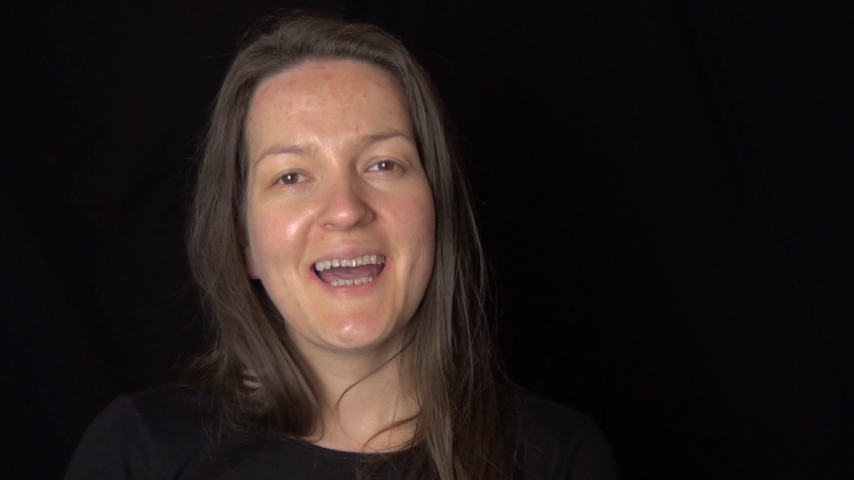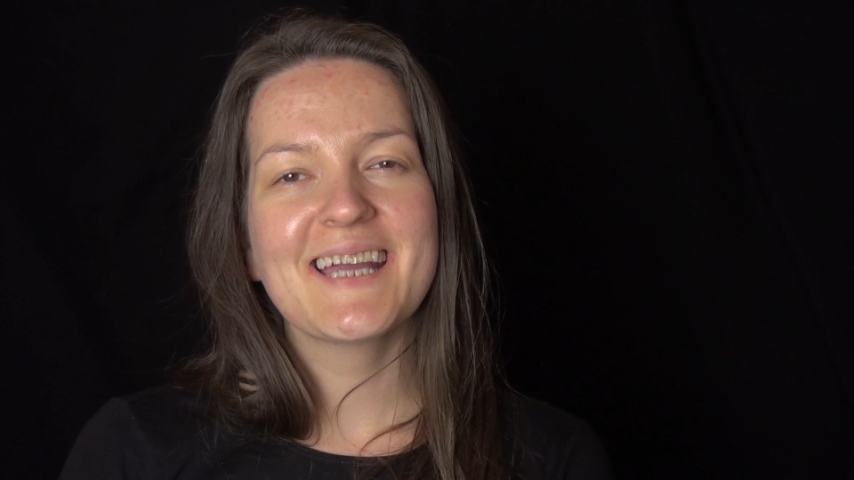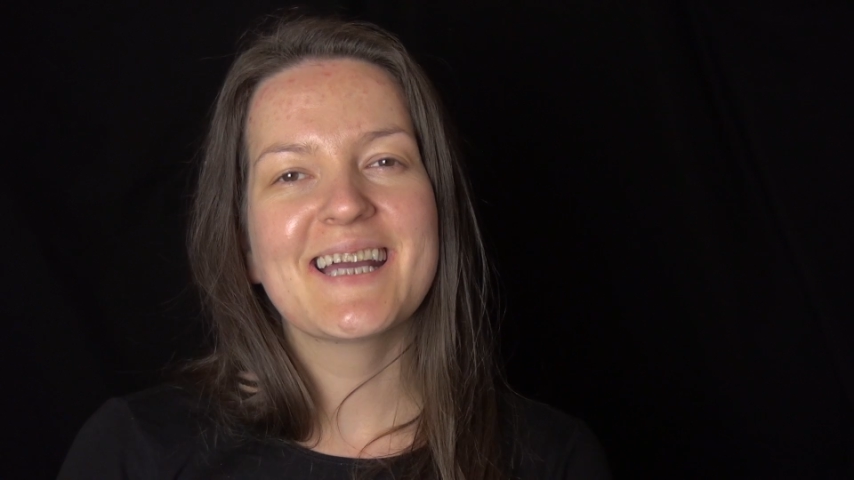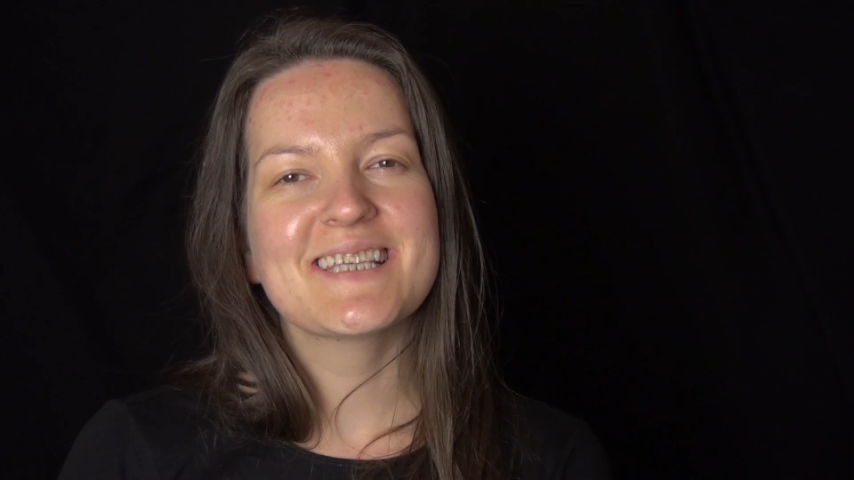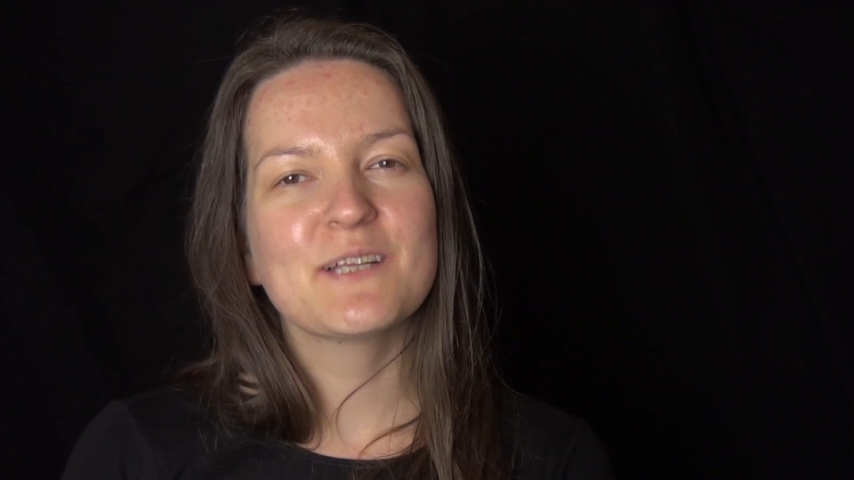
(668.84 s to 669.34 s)

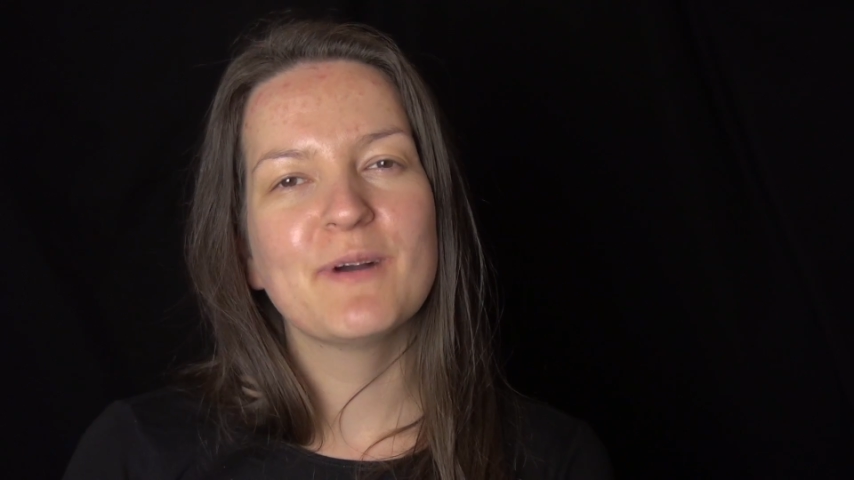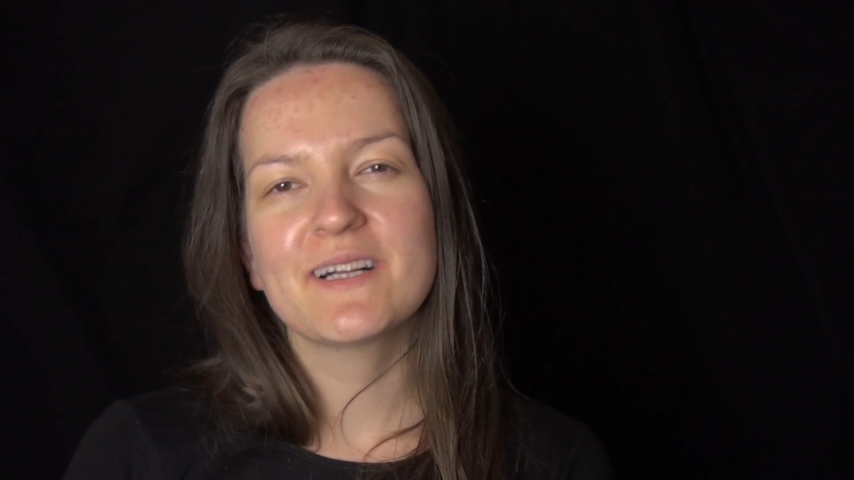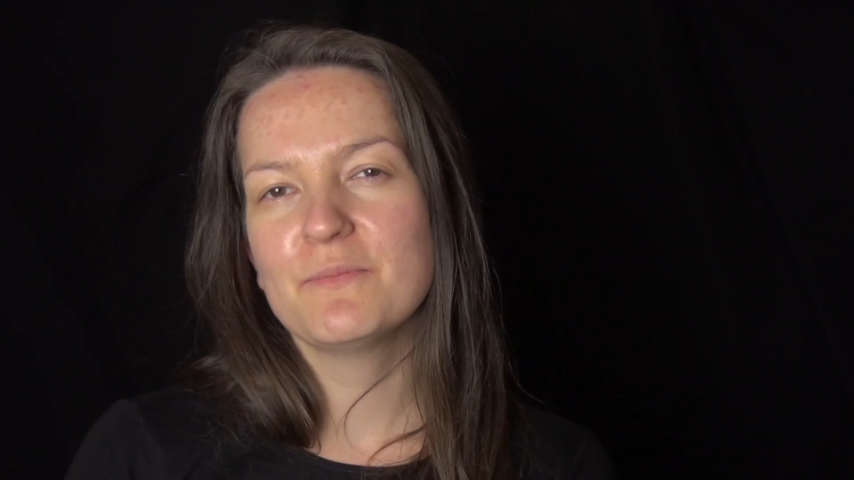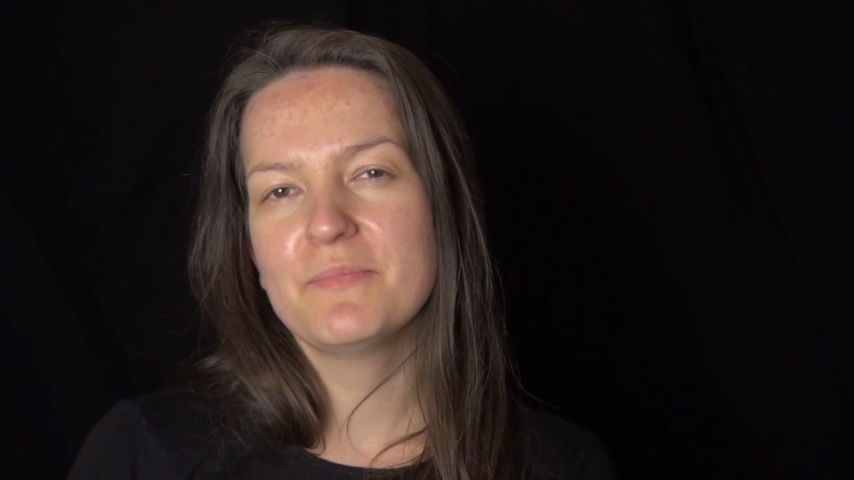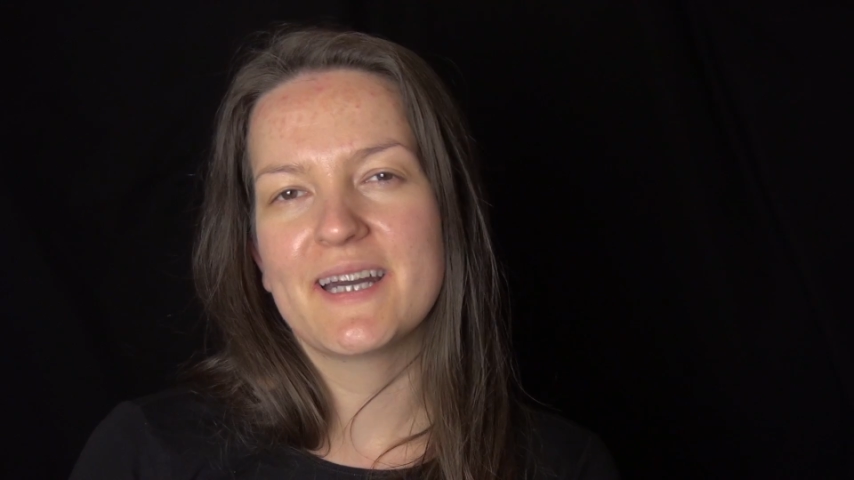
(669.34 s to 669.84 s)
Hi guys and
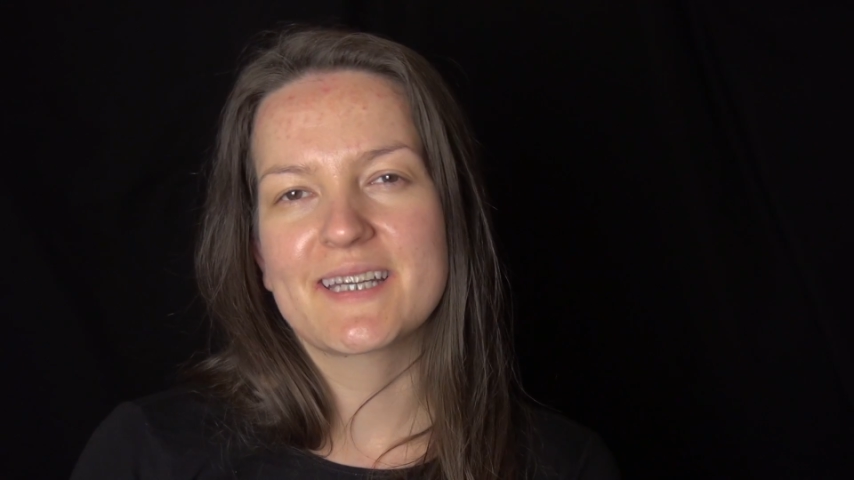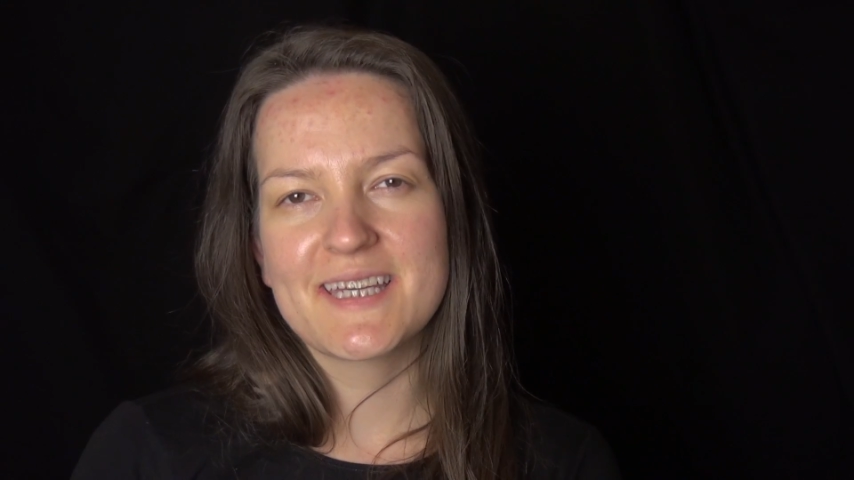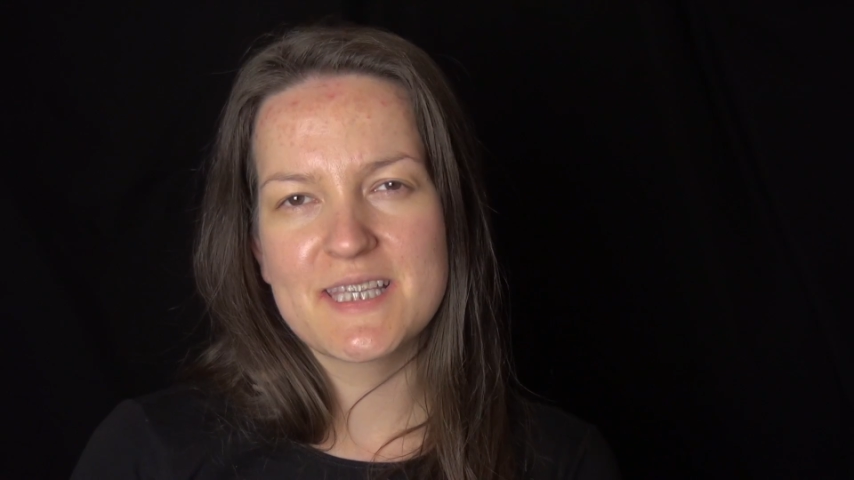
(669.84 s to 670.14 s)
welcome back.